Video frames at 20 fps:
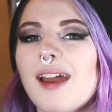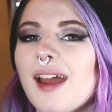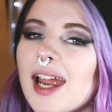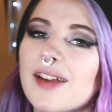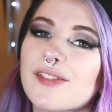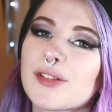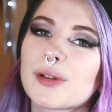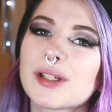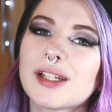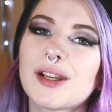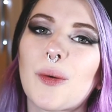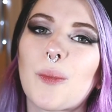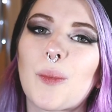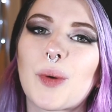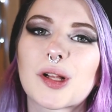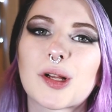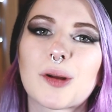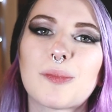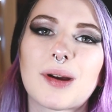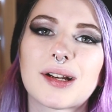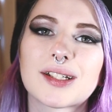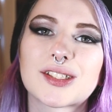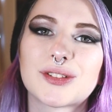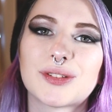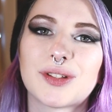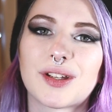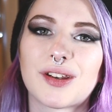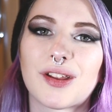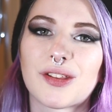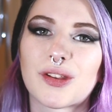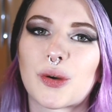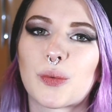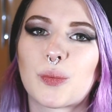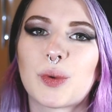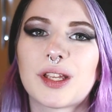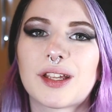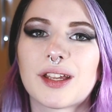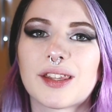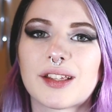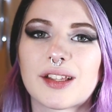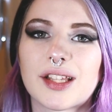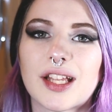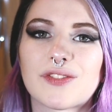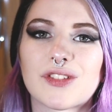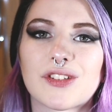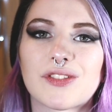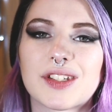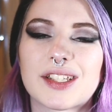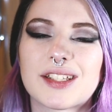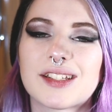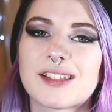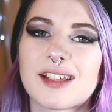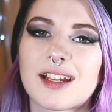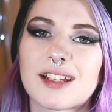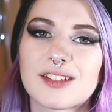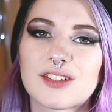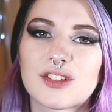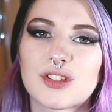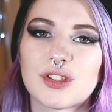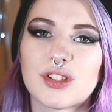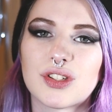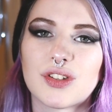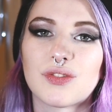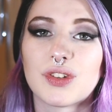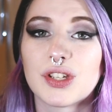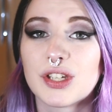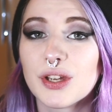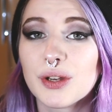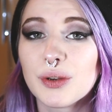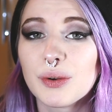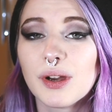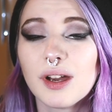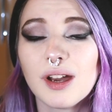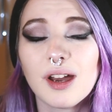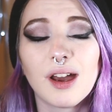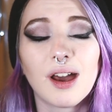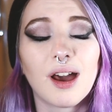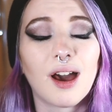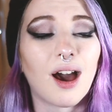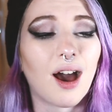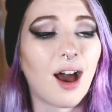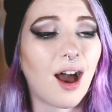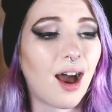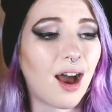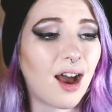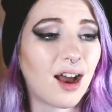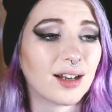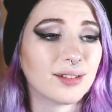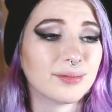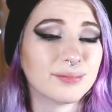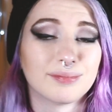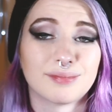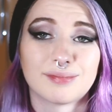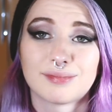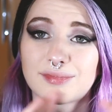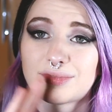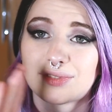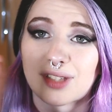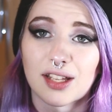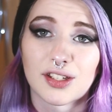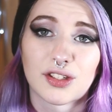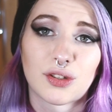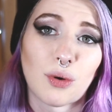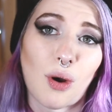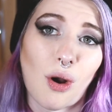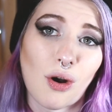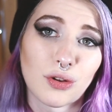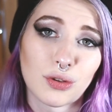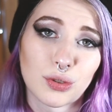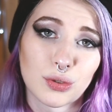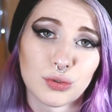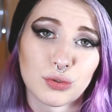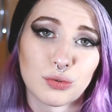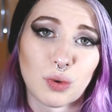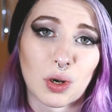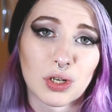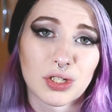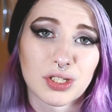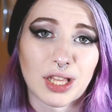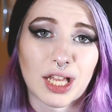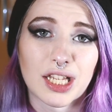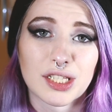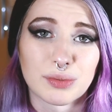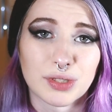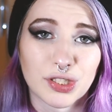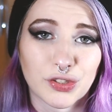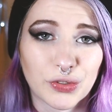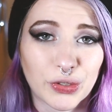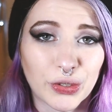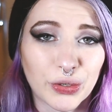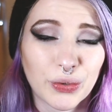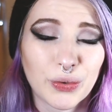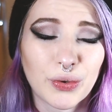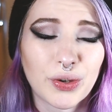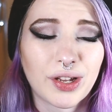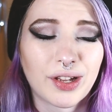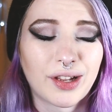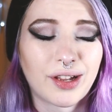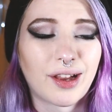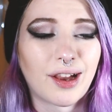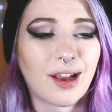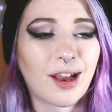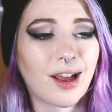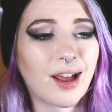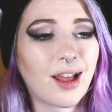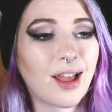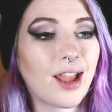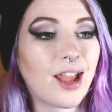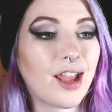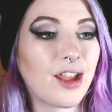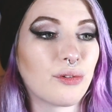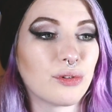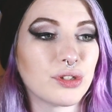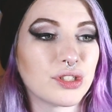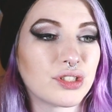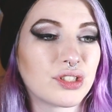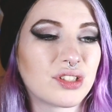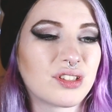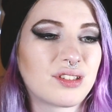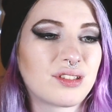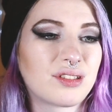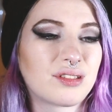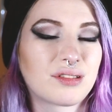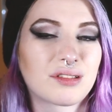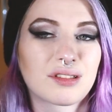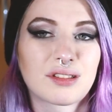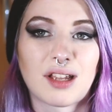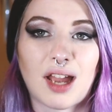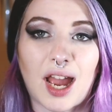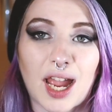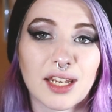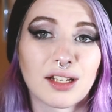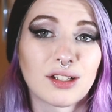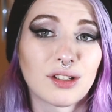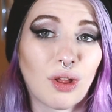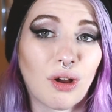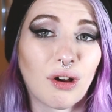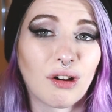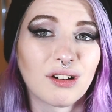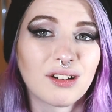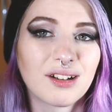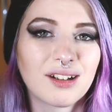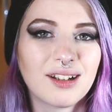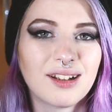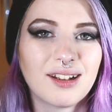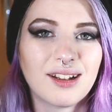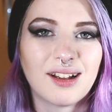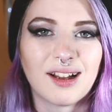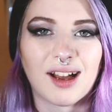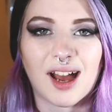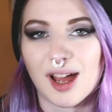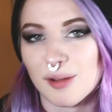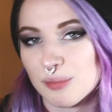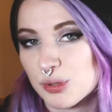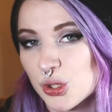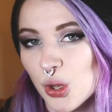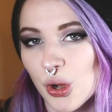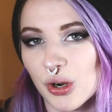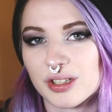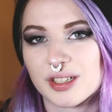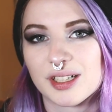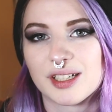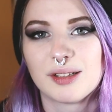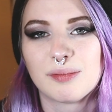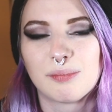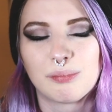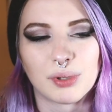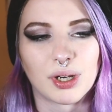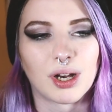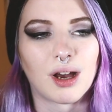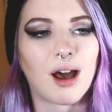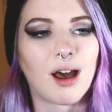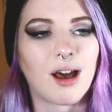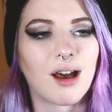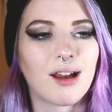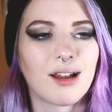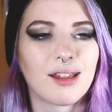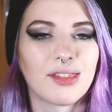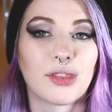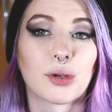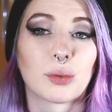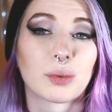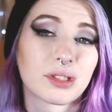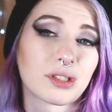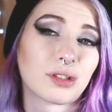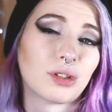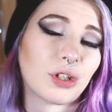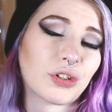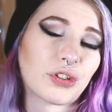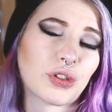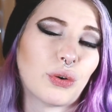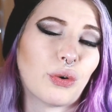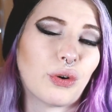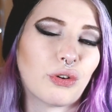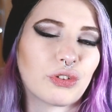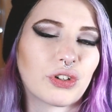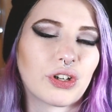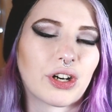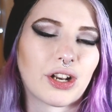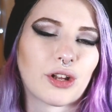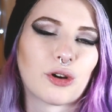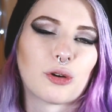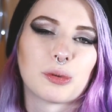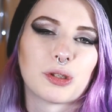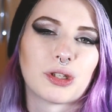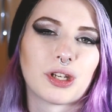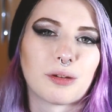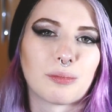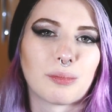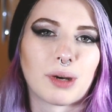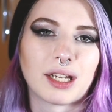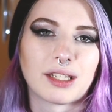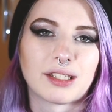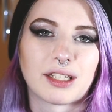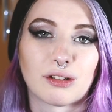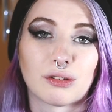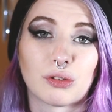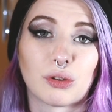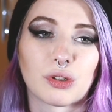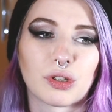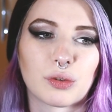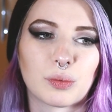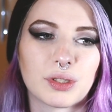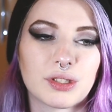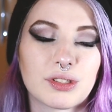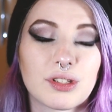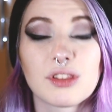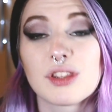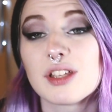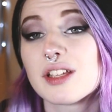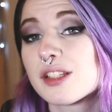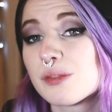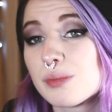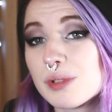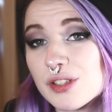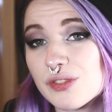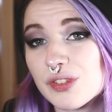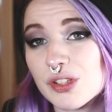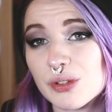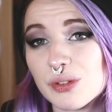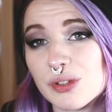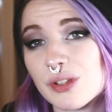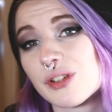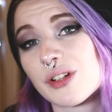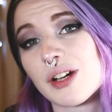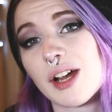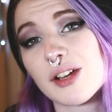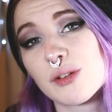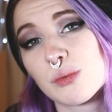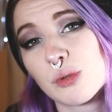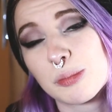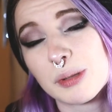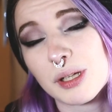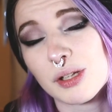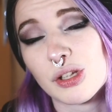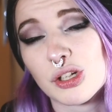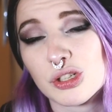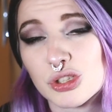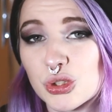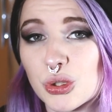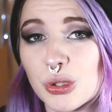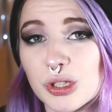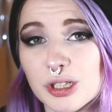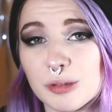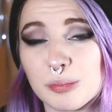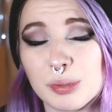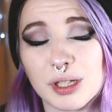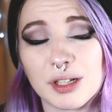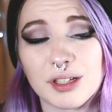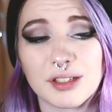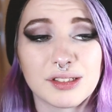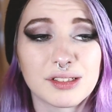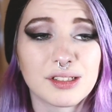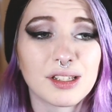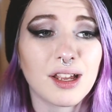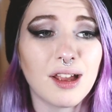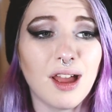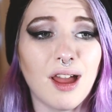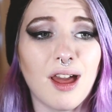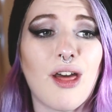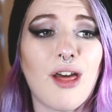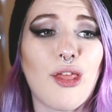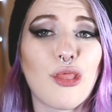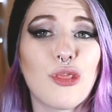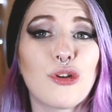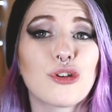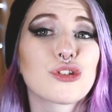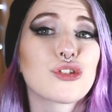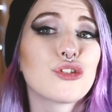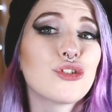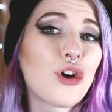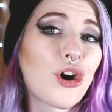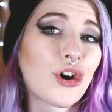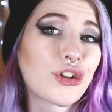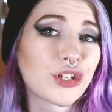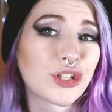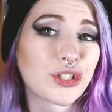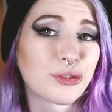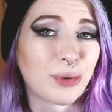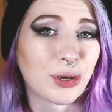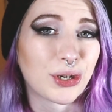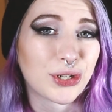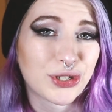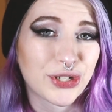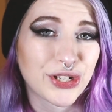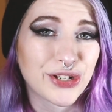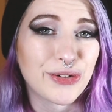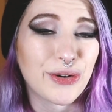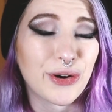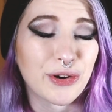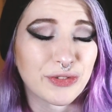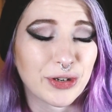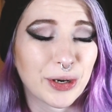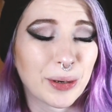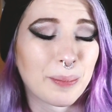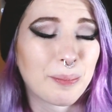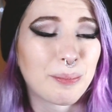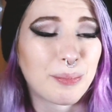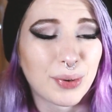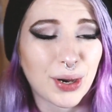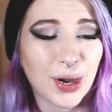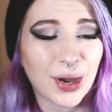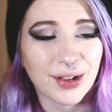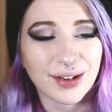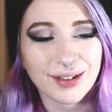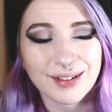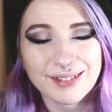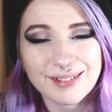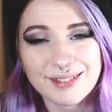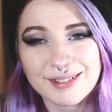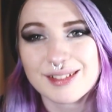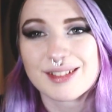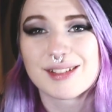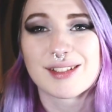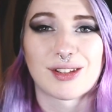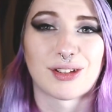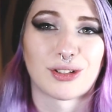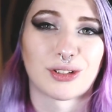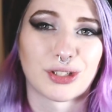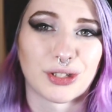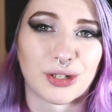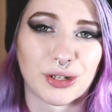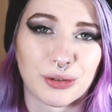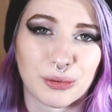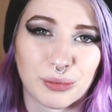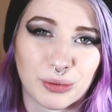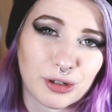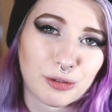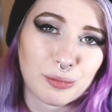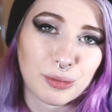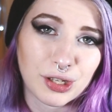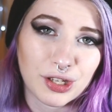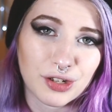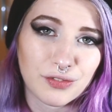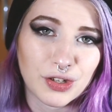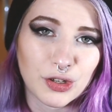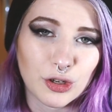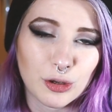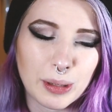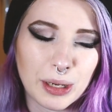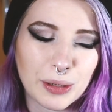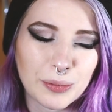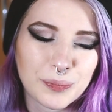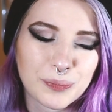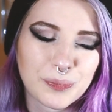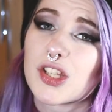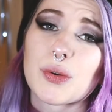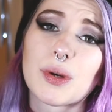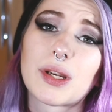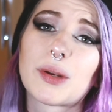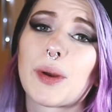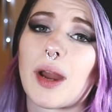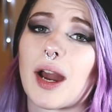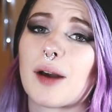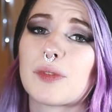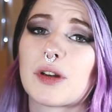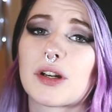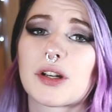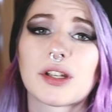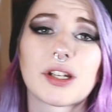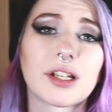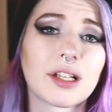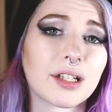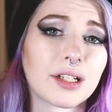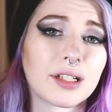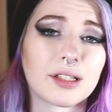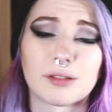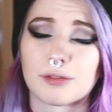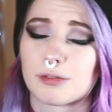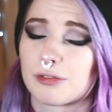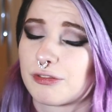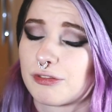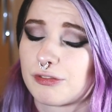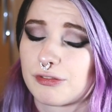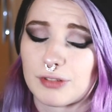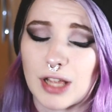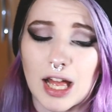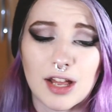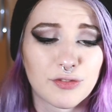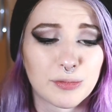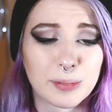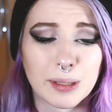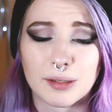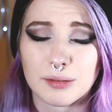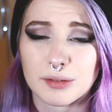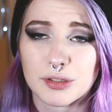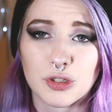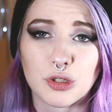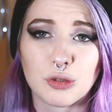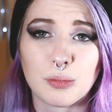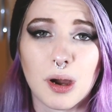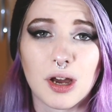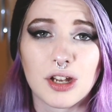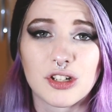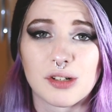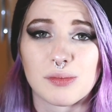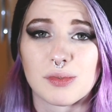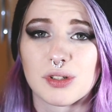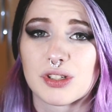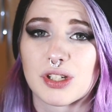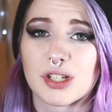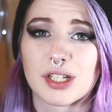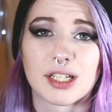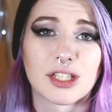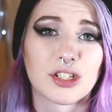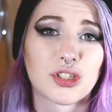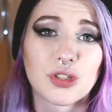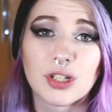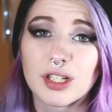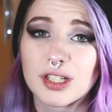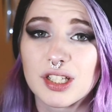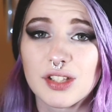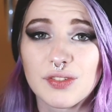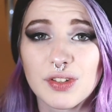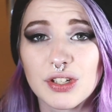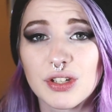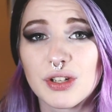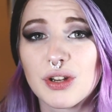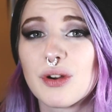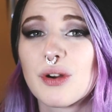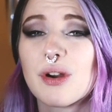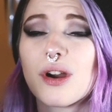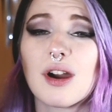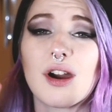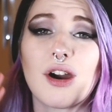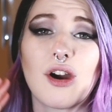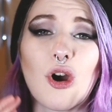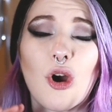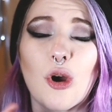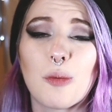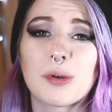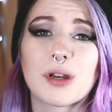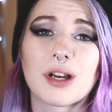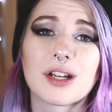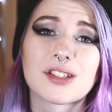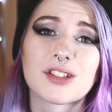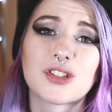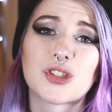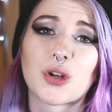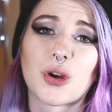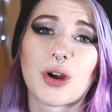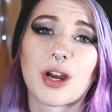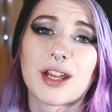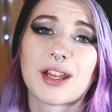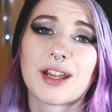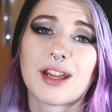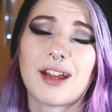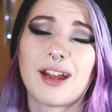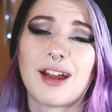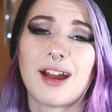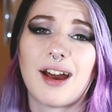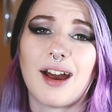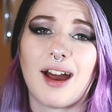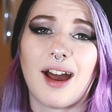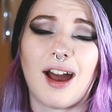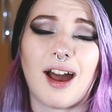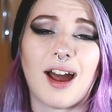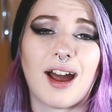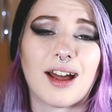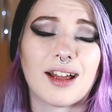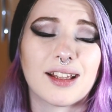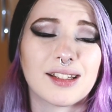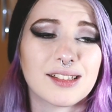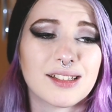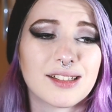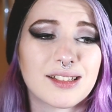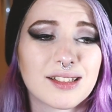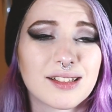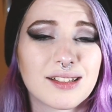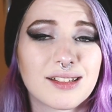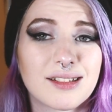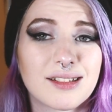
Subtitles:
Hey everyone, welcome back to another week in the life of a design student video. Thank you all who watched last week's video. It was kind of long, I'm sorry, but there was a lot to go over and I hope you didn't mind how long it was. This week's video, on the other hand, will be a lot shorter because there's not as much to go over, but still, worth making a video about. So anyway, I'm not gonna flaff about too much, I'm just gonna get straight into the video. Hope you guys enjoy, and